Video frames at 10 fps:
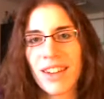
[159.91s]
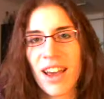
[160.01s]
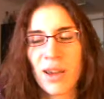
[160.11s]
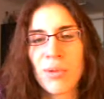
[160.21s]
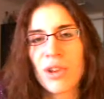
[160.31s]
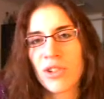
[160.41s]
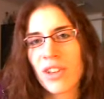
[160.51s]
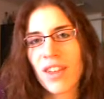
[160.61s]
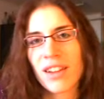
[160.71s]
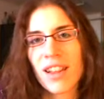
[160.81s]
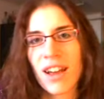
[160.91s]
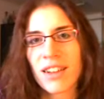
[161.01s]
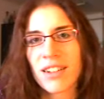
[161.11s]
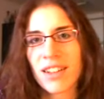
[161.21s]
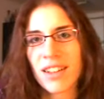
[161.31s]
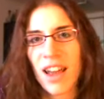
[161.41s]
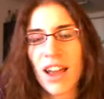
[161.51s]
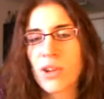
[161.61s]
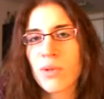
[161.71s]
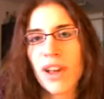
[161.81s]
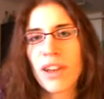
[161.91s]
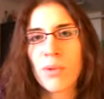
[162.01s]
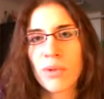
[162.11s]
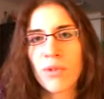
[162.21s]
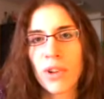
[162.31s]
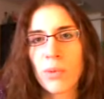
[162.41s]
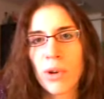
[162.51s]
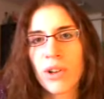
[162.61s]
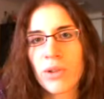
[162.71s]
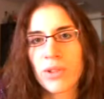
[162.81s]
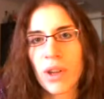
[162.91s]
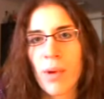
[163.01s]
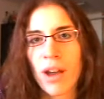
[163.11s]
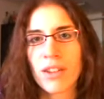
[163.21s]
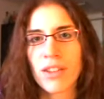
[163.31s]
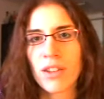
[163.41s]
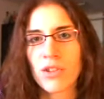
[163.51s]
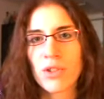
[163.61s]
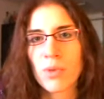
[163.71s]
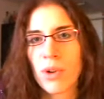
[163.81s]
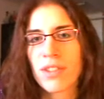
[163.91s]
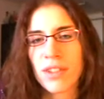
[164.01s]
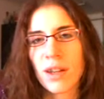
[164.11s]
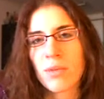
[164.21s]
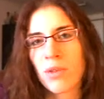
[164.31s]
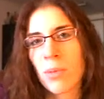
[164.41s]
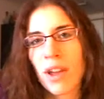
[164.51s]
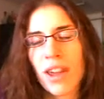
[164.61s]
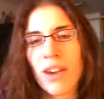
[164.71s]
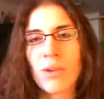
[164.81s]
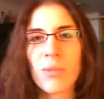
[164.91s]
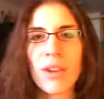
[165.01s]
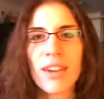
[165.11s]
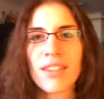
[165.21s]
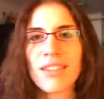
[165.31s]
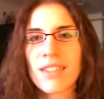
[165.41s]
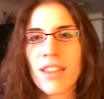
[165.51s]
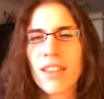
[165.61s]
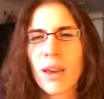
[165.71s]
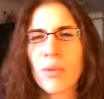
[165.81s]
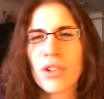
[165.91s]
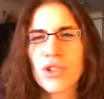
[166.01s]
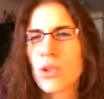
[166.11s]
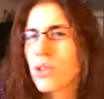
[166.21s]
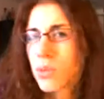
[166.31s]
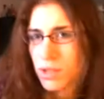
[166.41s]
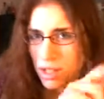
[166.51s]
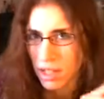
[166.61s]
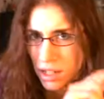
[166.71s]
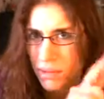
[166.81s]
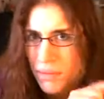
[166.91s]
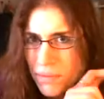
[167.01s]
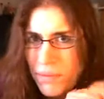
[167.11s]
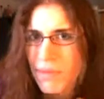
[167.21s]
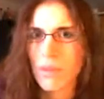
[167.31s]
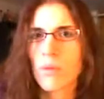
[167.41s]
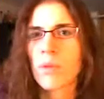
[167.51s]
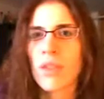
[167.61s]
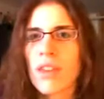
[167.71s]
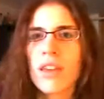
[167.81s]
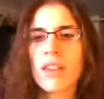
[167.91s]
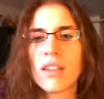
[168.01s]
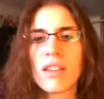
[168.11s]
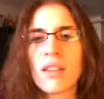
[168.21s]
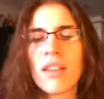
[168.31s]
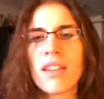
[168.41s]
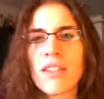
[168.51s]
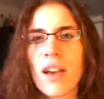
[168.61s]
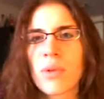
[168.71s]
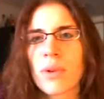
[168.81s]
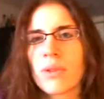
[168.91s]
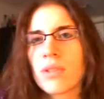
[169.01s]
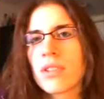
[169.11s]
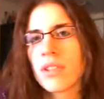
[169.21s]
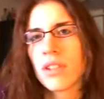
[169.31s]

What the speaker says: I appreciate that a lot. I don't like it when freaking weirdos come on and they just want to sign up for my account because they think I'm going to show some skin. Or the exact quote.